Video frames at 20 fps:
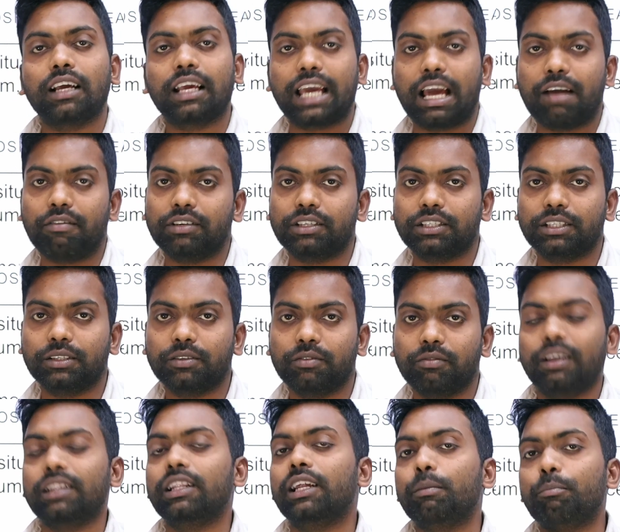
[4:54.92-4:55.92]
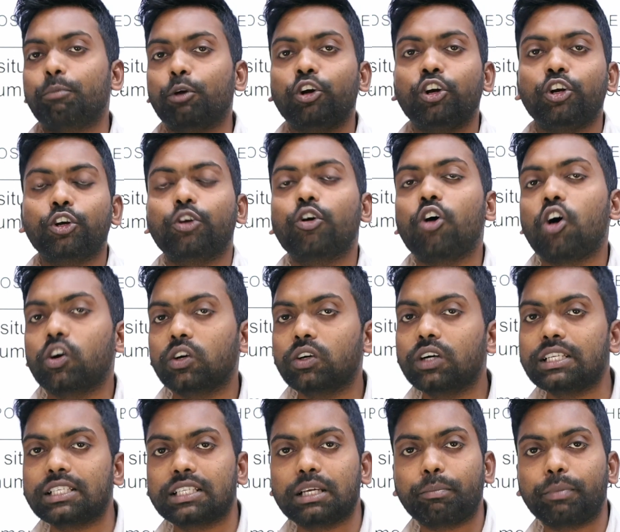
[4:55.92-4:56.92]
cavity. Where the reproductive
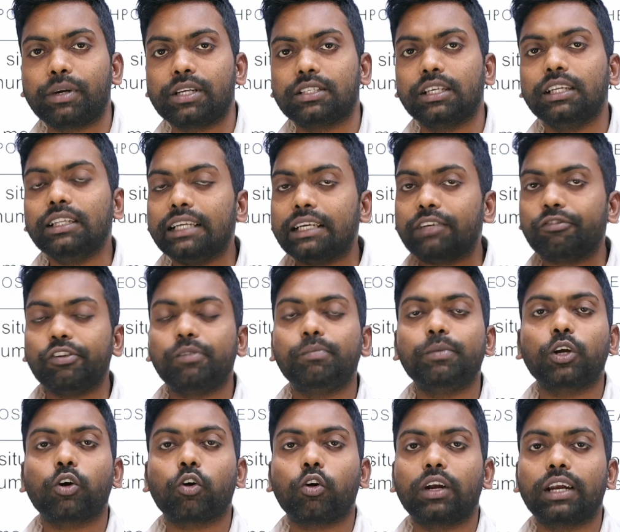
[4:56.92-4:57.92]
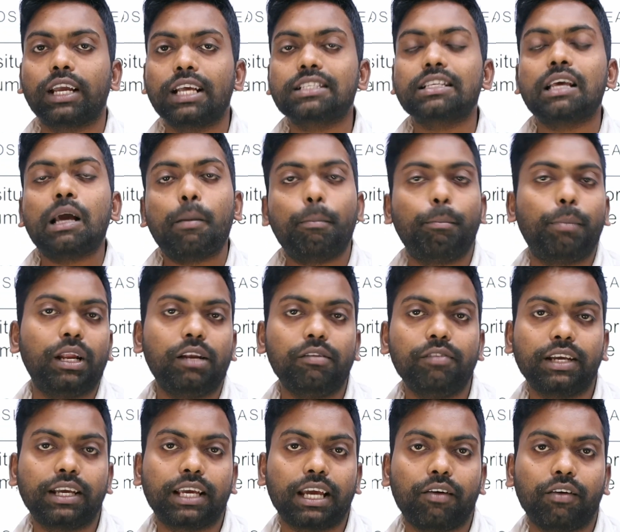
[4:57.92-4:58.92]
organs are present, that will be called as
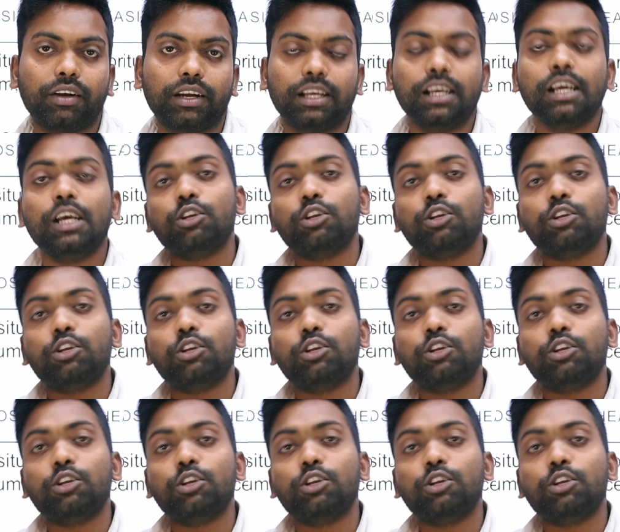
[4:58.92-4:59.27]
pelvic cavity.